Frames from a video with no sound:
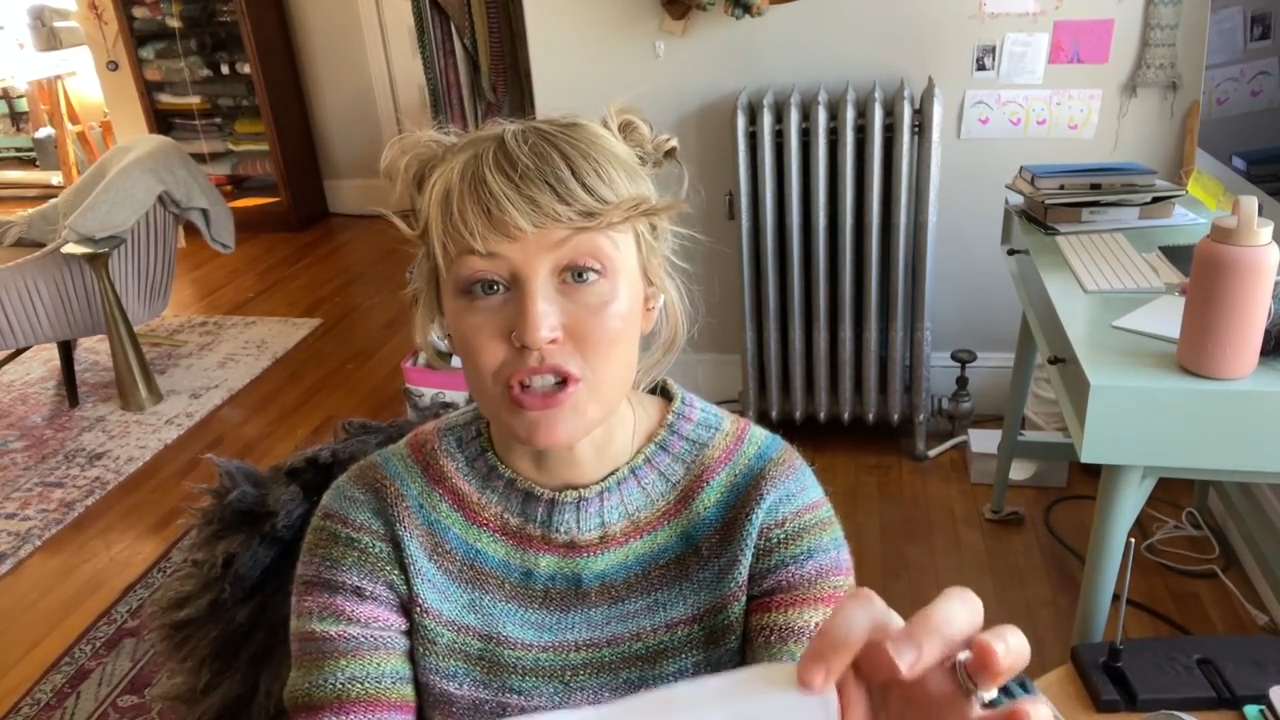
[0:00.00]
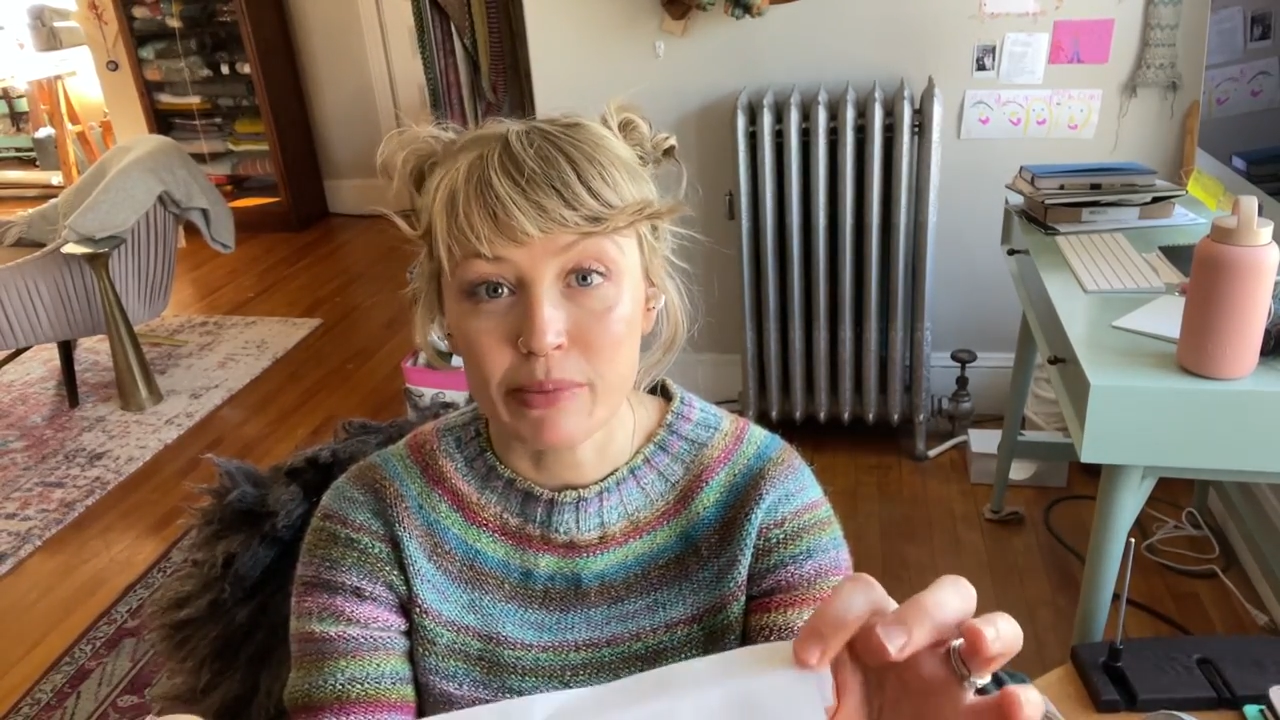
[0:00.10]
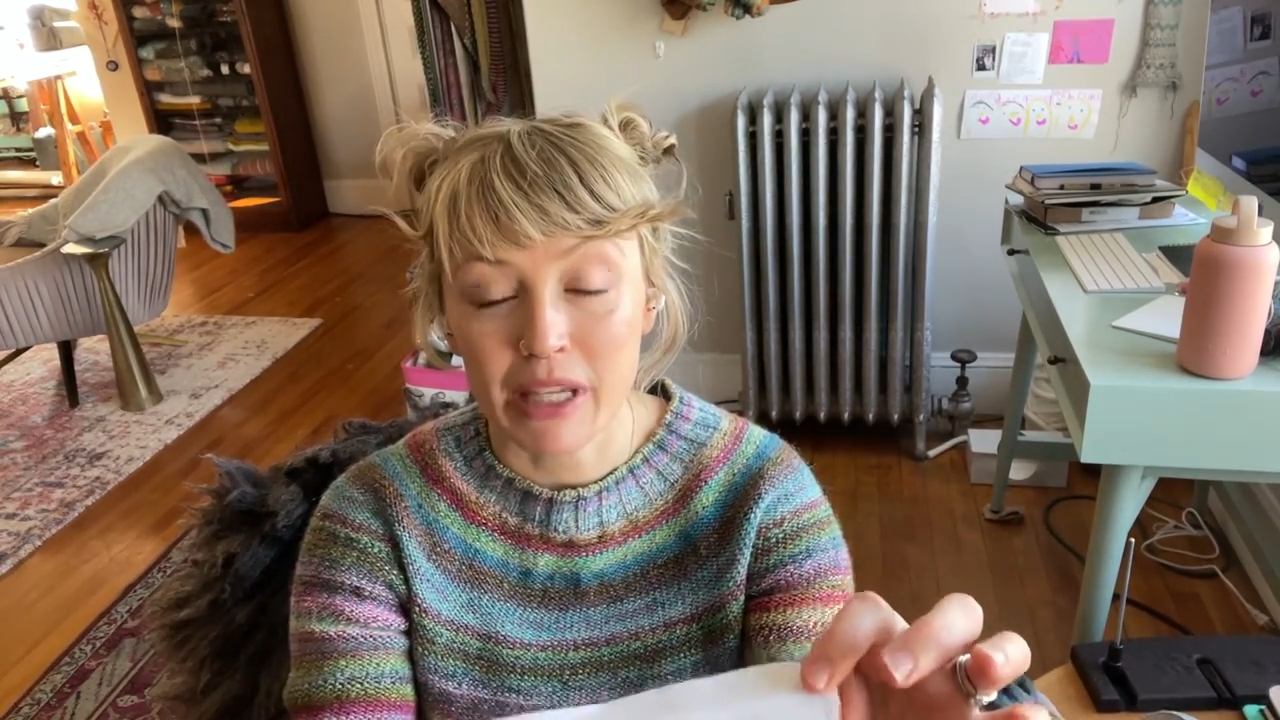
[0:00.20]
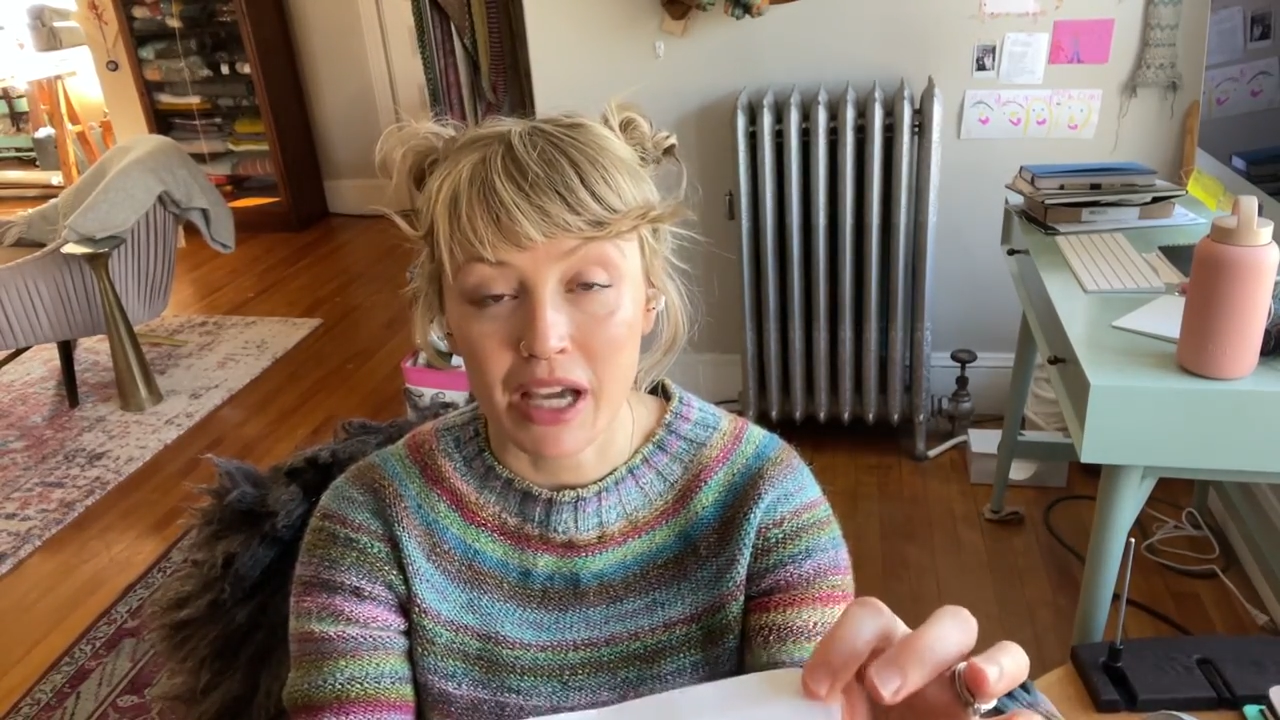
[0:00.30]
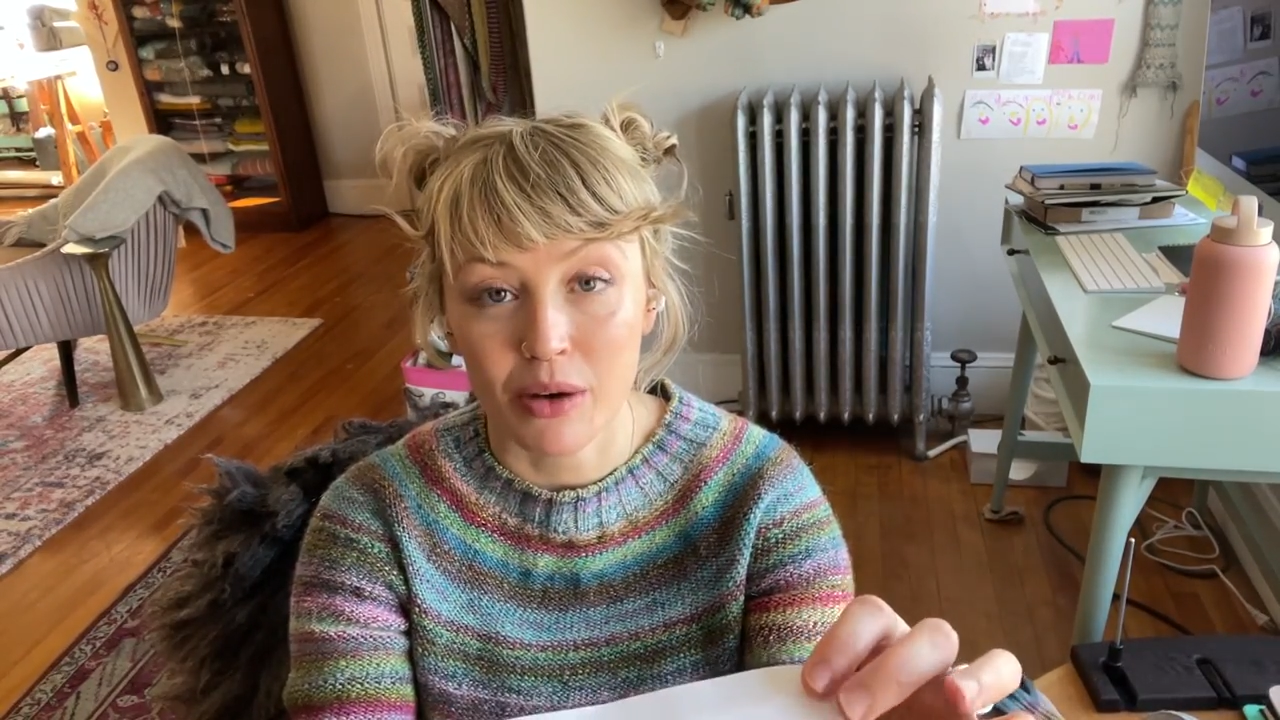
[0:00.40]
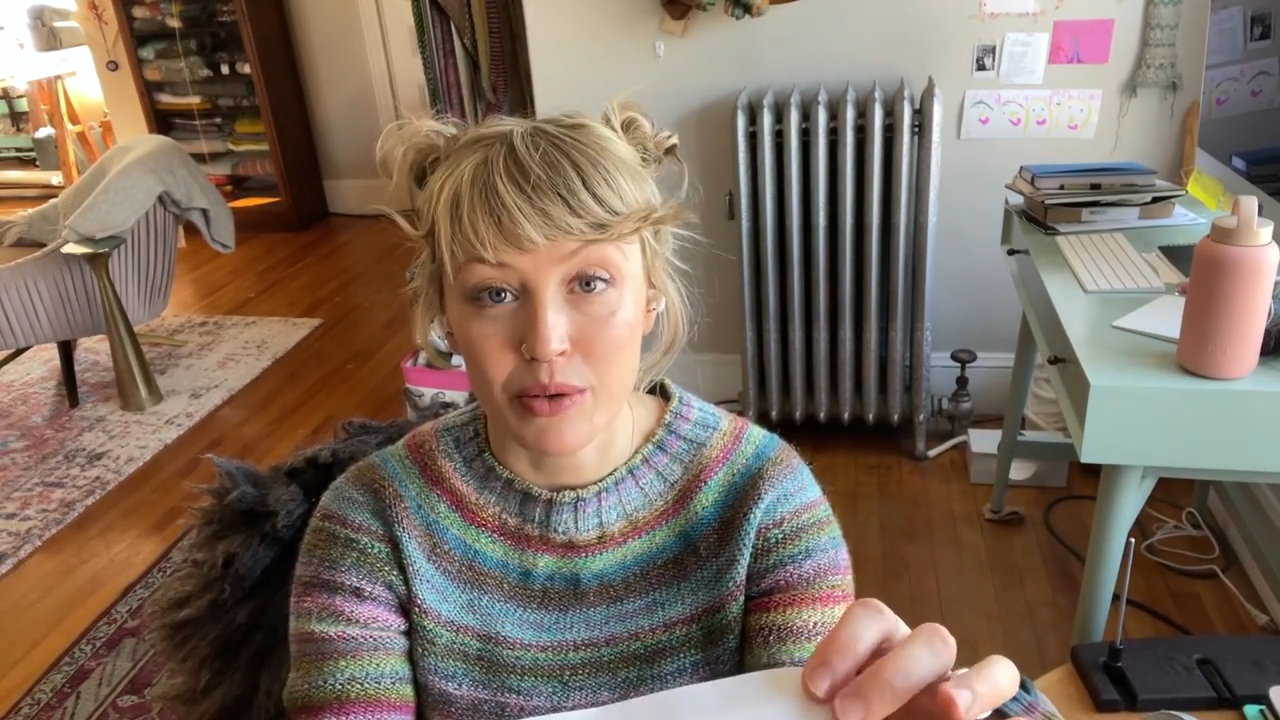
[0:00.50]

to me how it